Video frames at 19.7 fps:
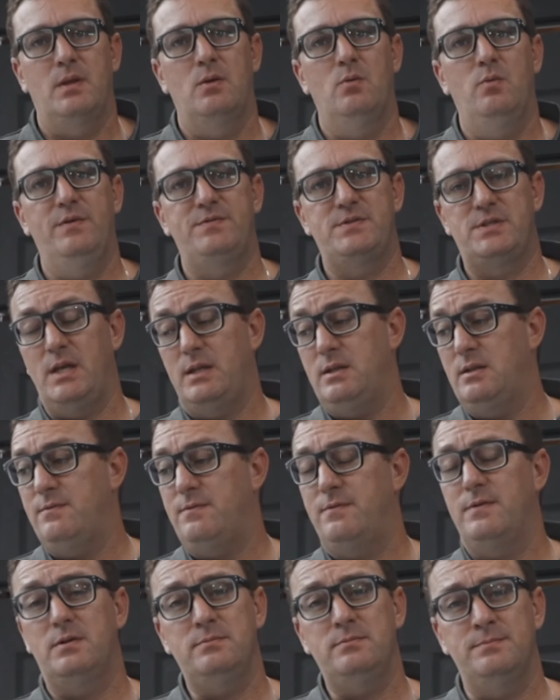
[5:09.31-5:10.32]
we've set the
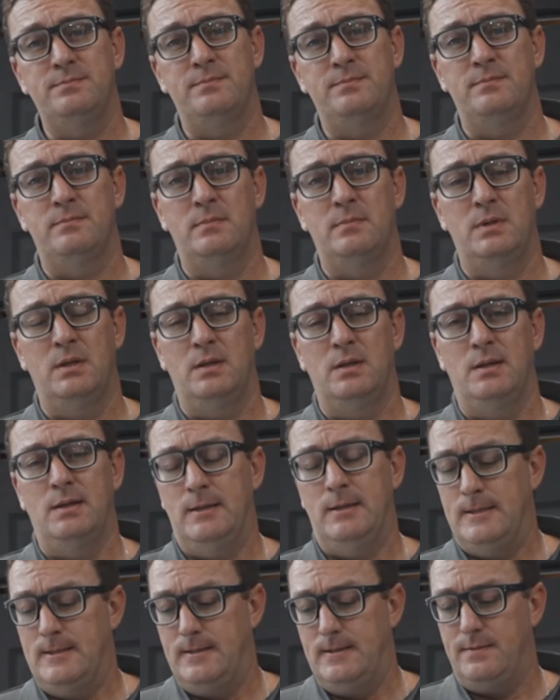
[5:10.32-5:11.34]
film.
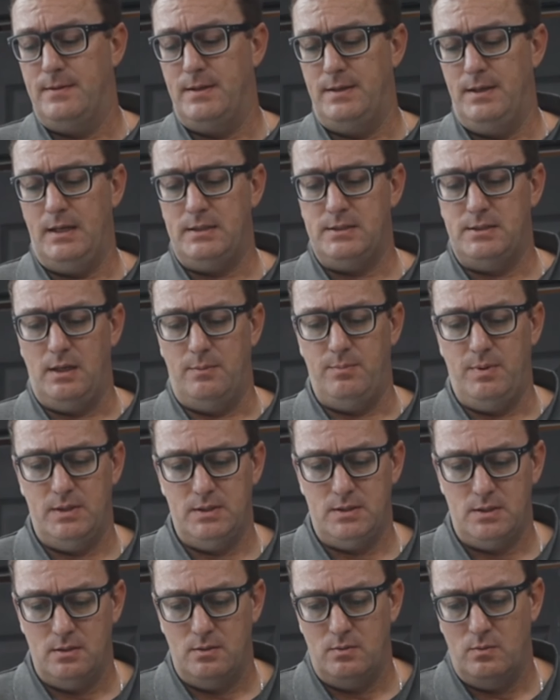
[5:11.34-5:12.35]
The next step
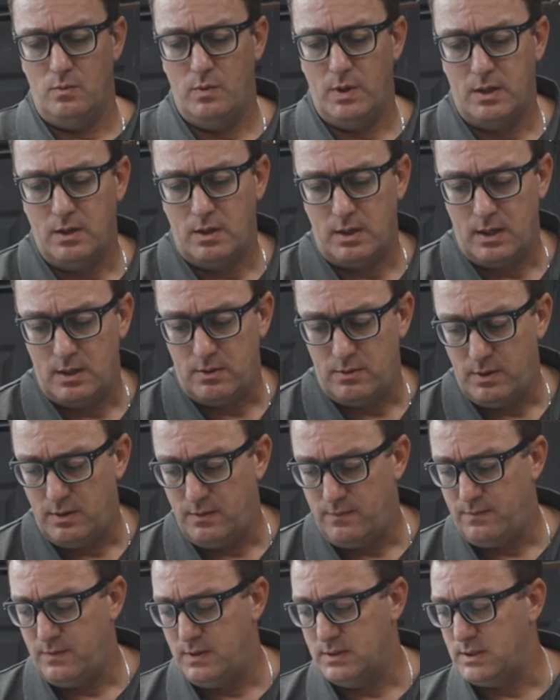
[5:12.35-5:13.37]
is we've got to get rid
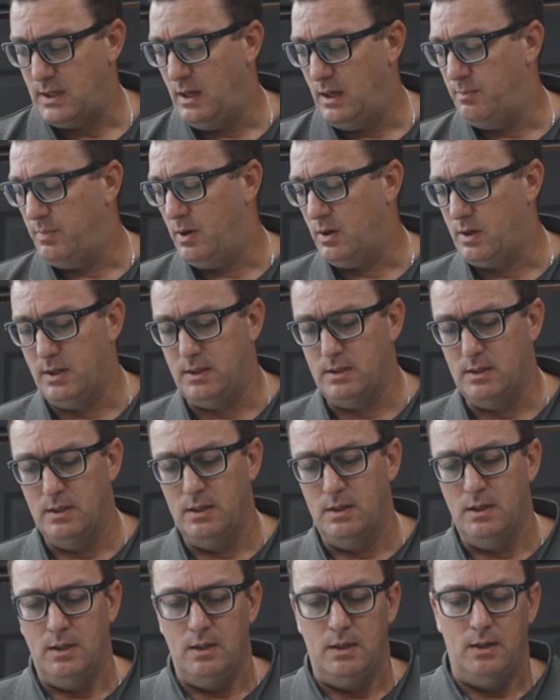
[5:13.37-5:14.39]
of this air pocket.
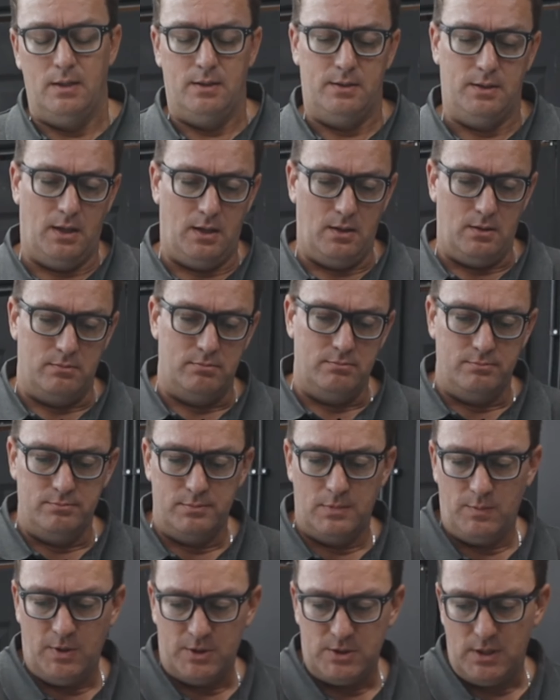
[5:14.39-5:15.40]
Now,
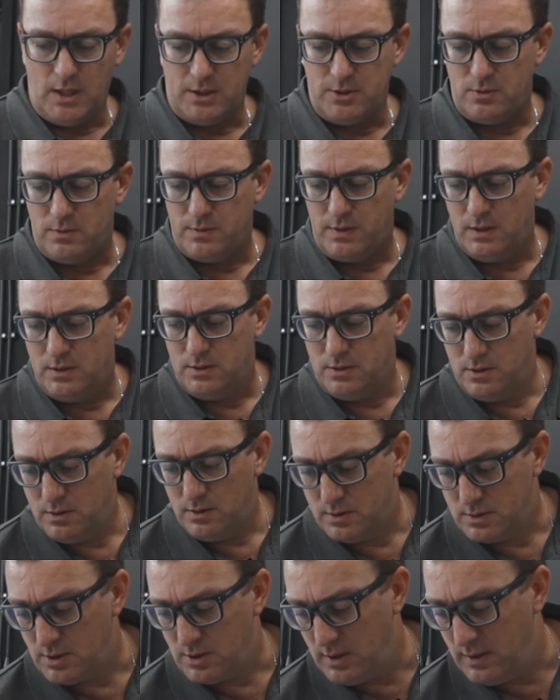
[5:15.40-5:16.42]
the most natural thing to do
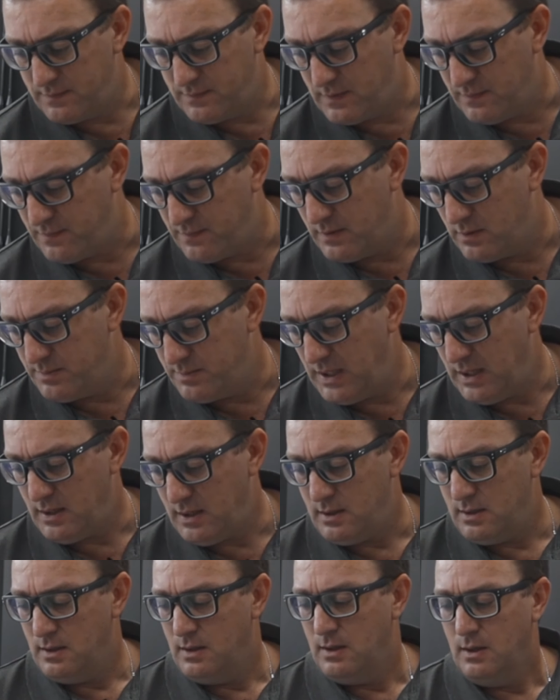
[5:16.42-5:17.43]
is to lift the film here,
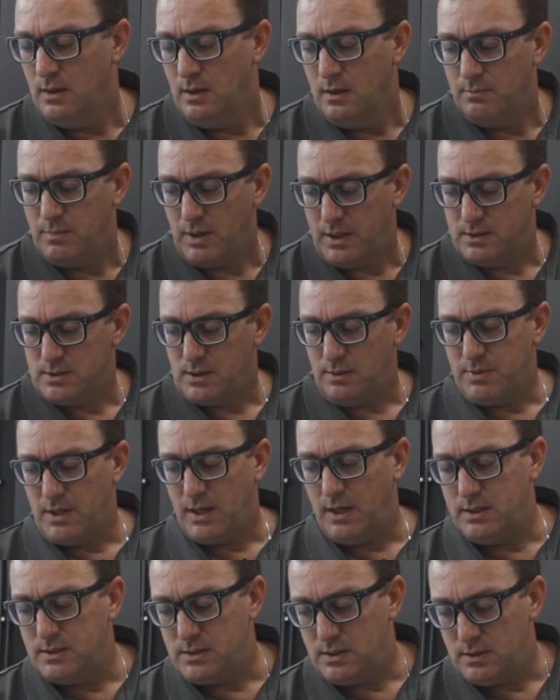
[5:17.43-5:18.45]
but in some
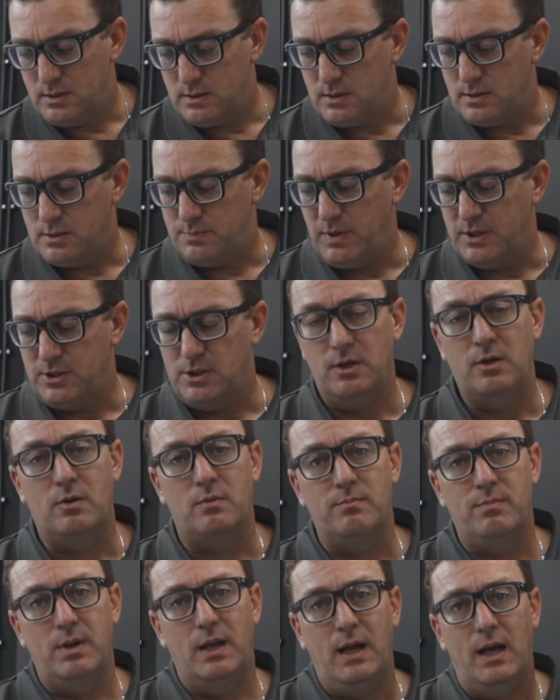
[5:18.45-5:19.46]
cases, especially on
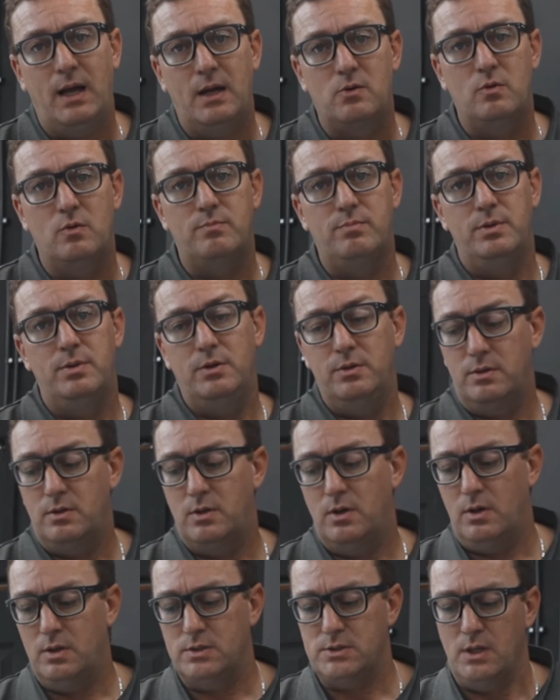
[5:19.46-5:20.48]
black or blue
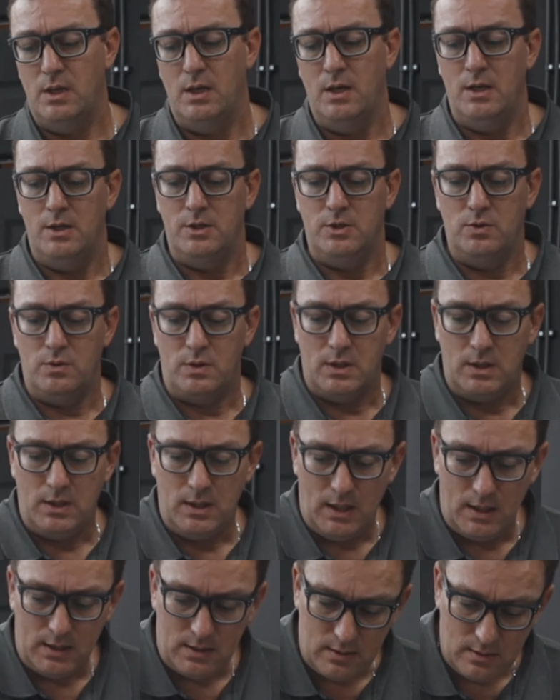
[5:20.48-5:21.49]
cars, you can
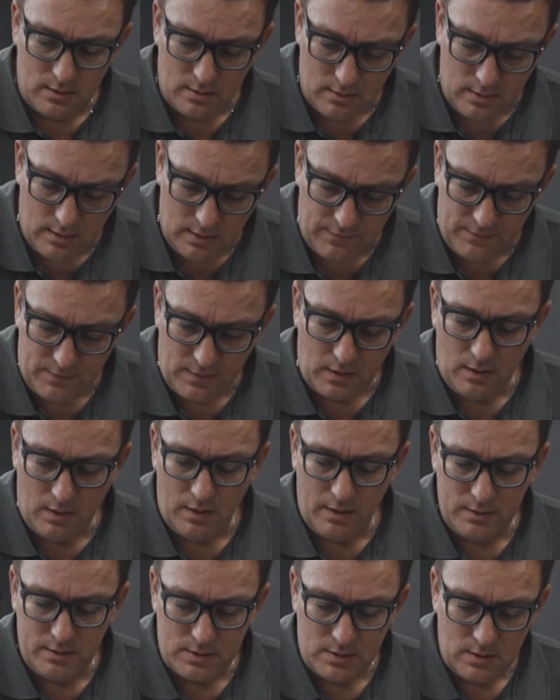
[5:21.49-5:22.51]
get lift
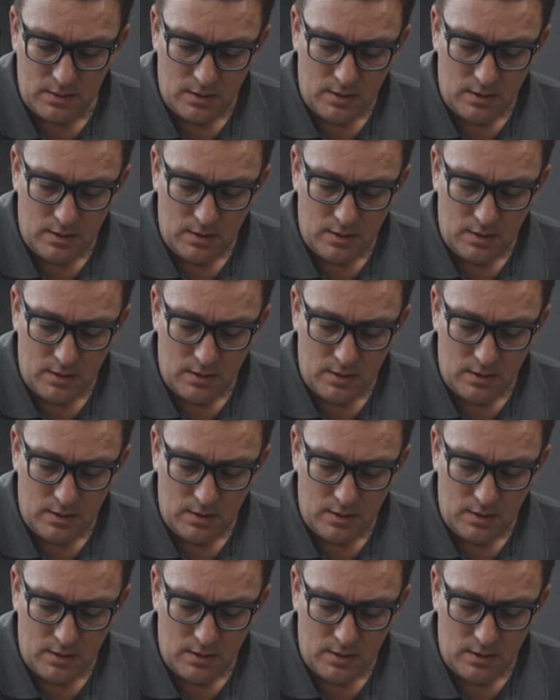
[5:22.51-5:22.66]
lines